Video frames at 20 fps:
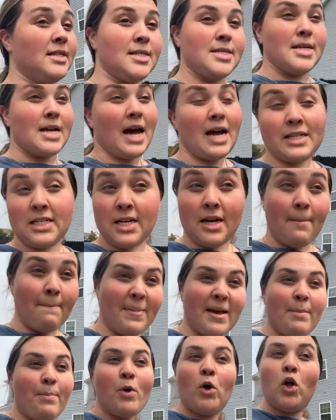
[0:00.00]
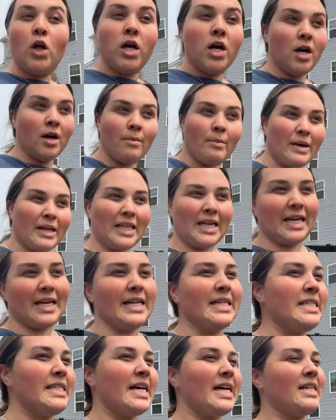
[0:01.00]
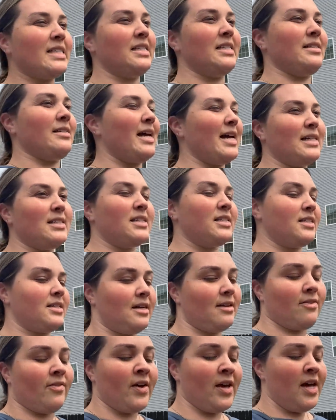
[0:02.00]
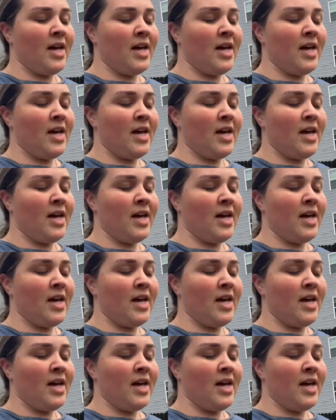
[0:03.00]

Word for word: not people, but like insects and nasty stuff.